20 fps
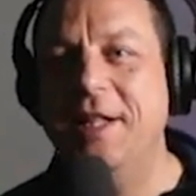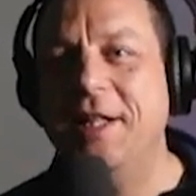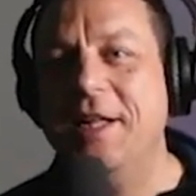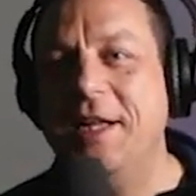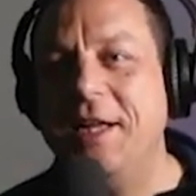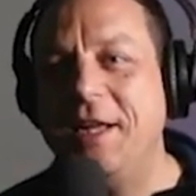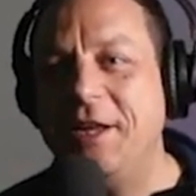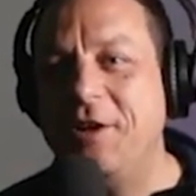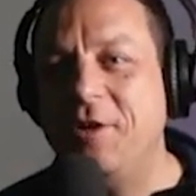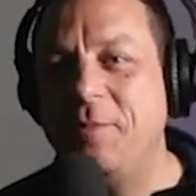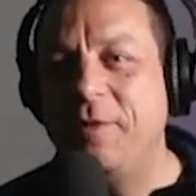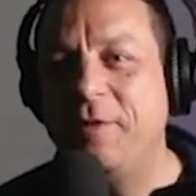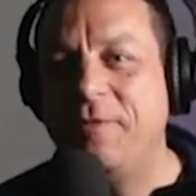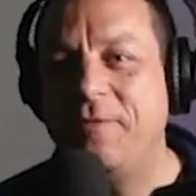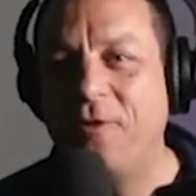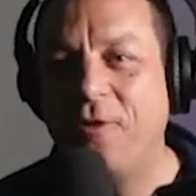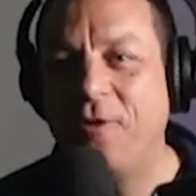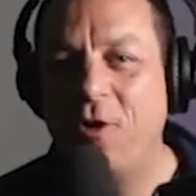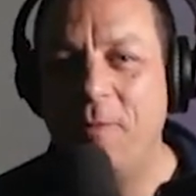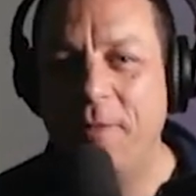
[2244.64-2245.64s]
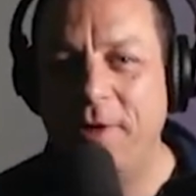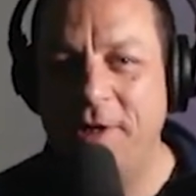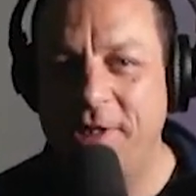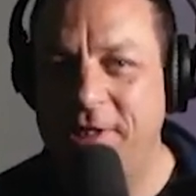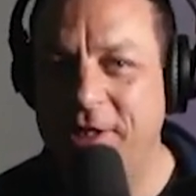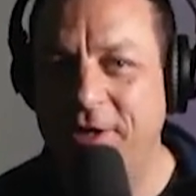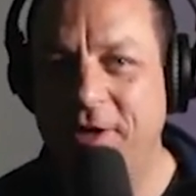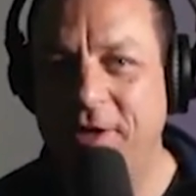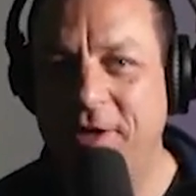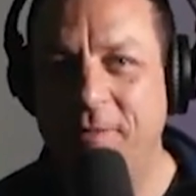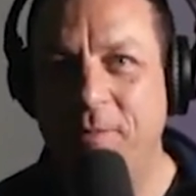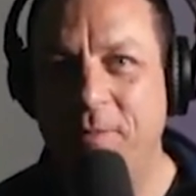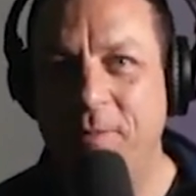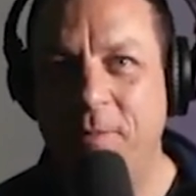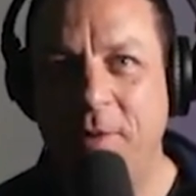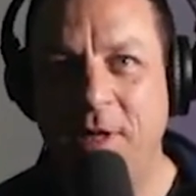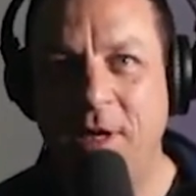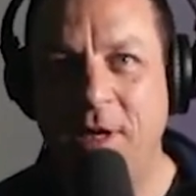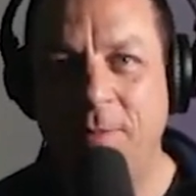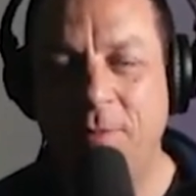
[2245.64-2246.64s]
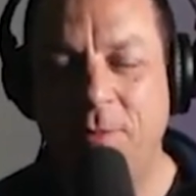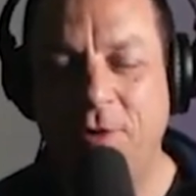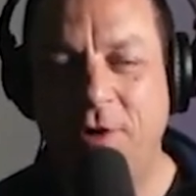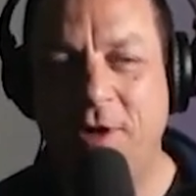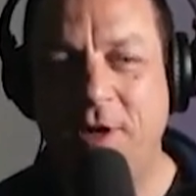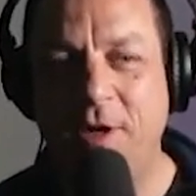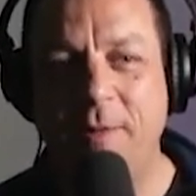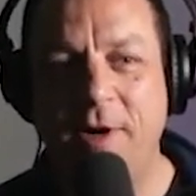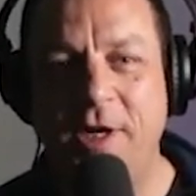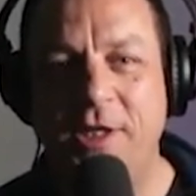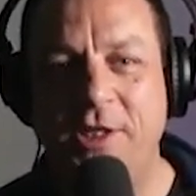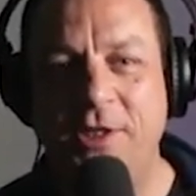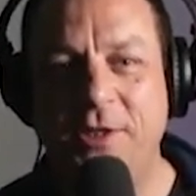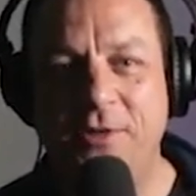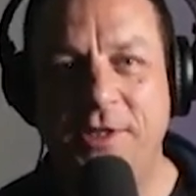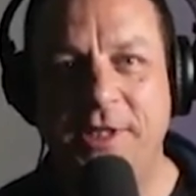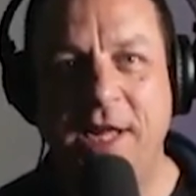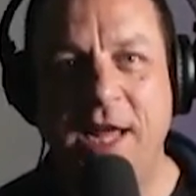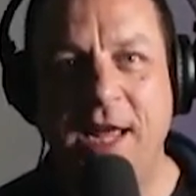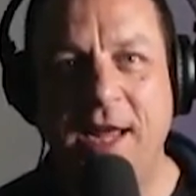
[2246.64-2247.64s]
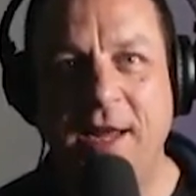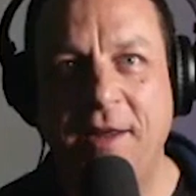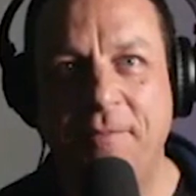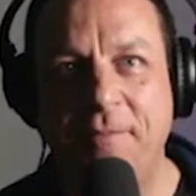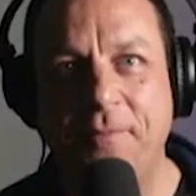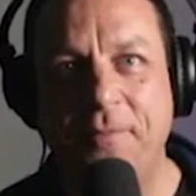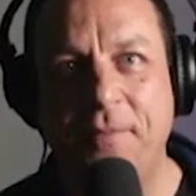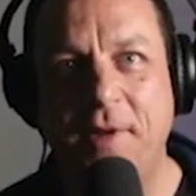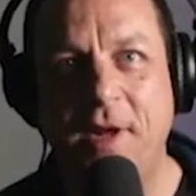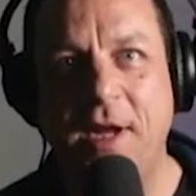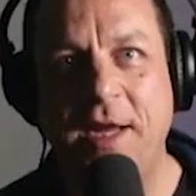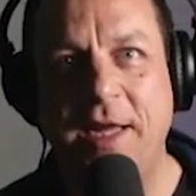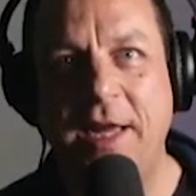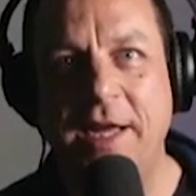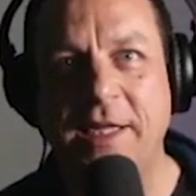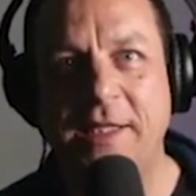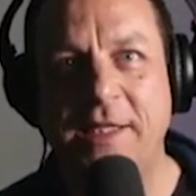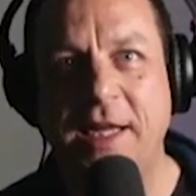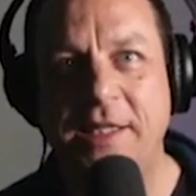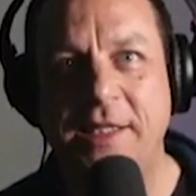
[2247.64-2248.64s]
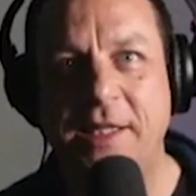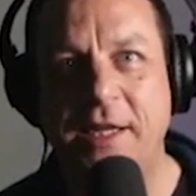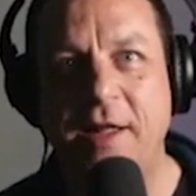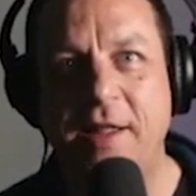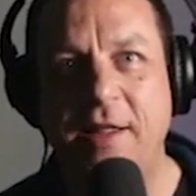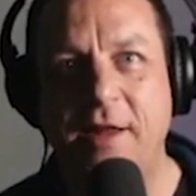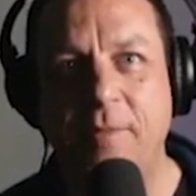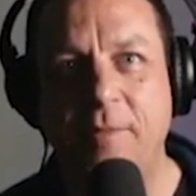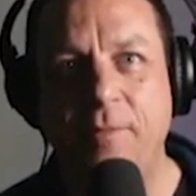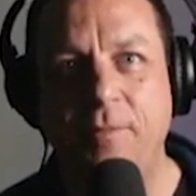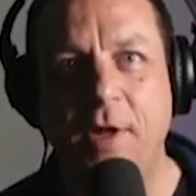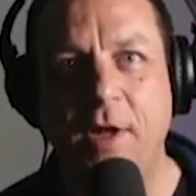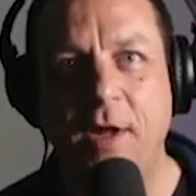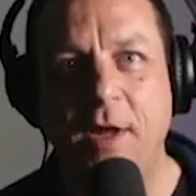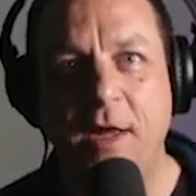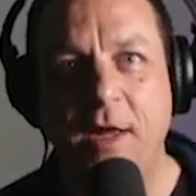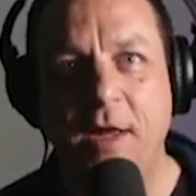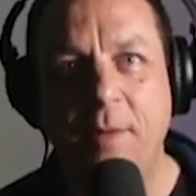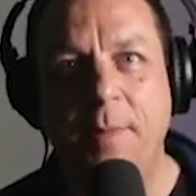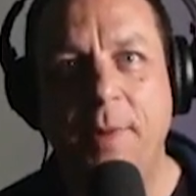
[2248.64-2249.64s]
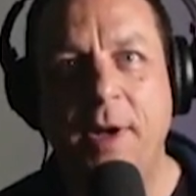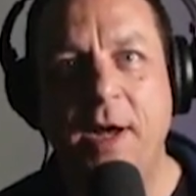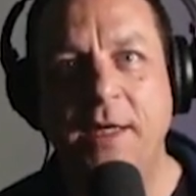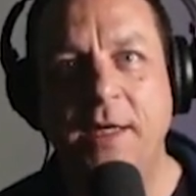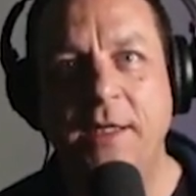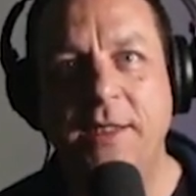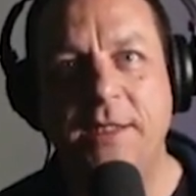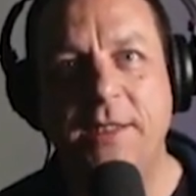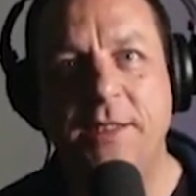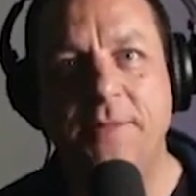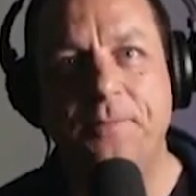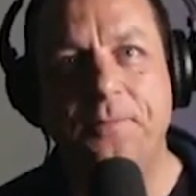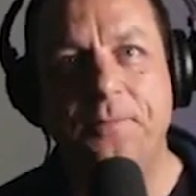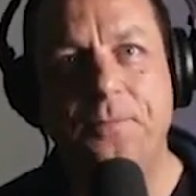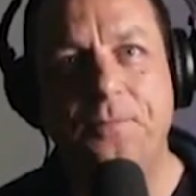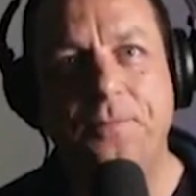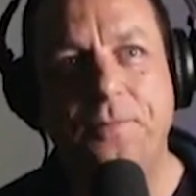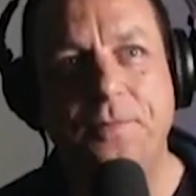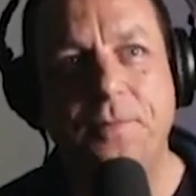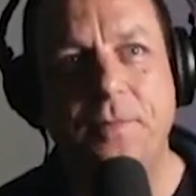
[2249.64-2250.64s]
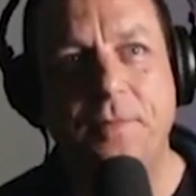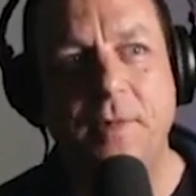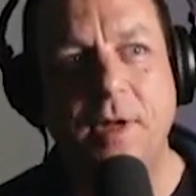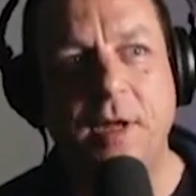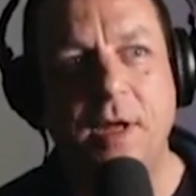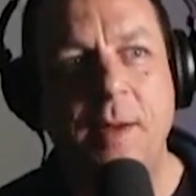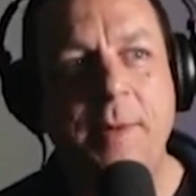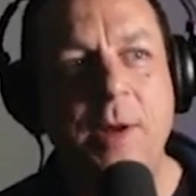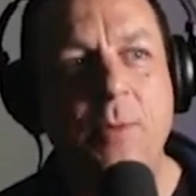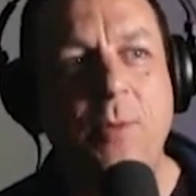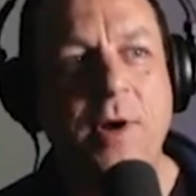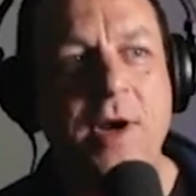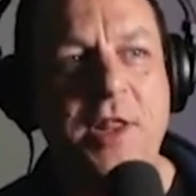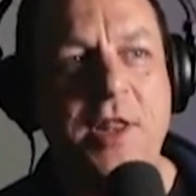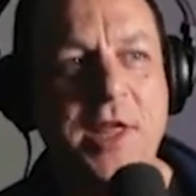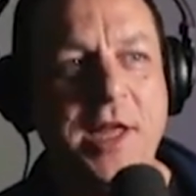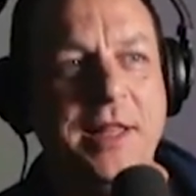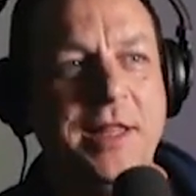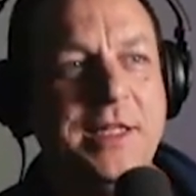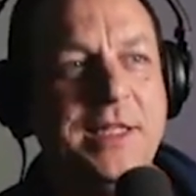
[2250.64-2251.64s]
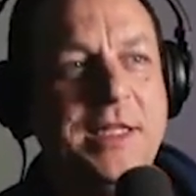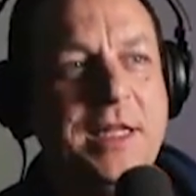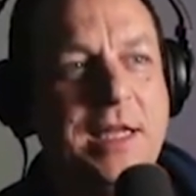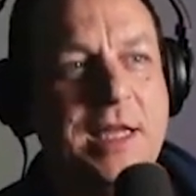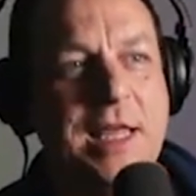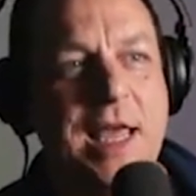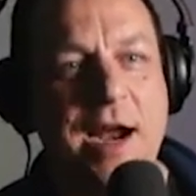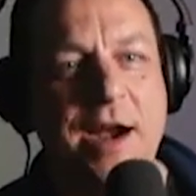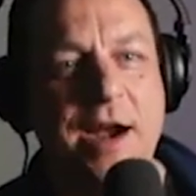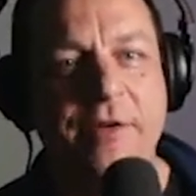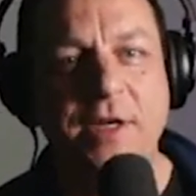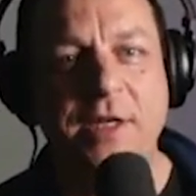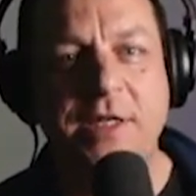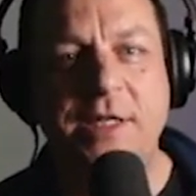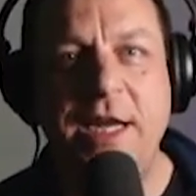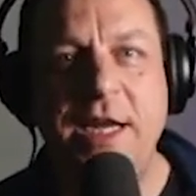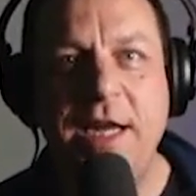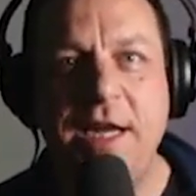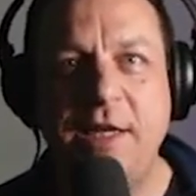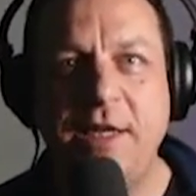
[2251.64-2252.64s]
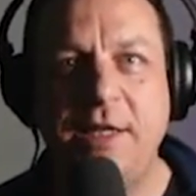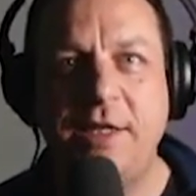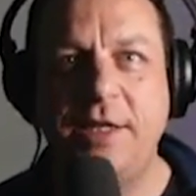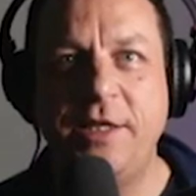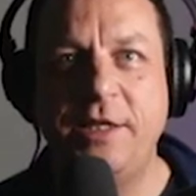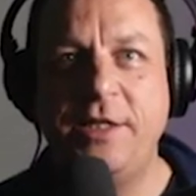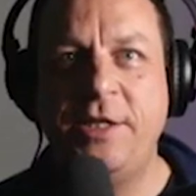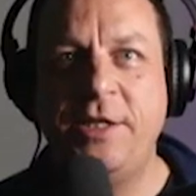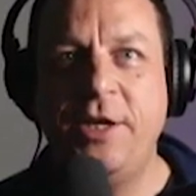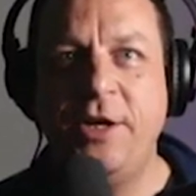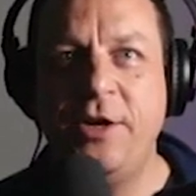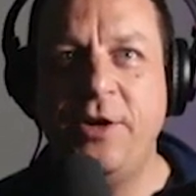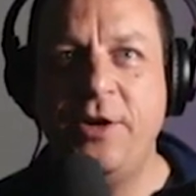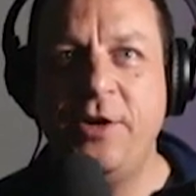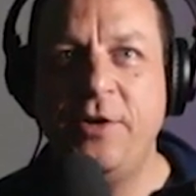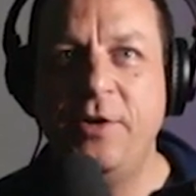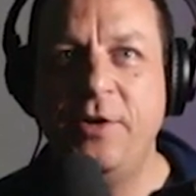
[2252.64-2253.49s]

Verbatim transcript: your performance in a more commercial setting, I guess that's another. But I mean, one thing that's guaranteed to,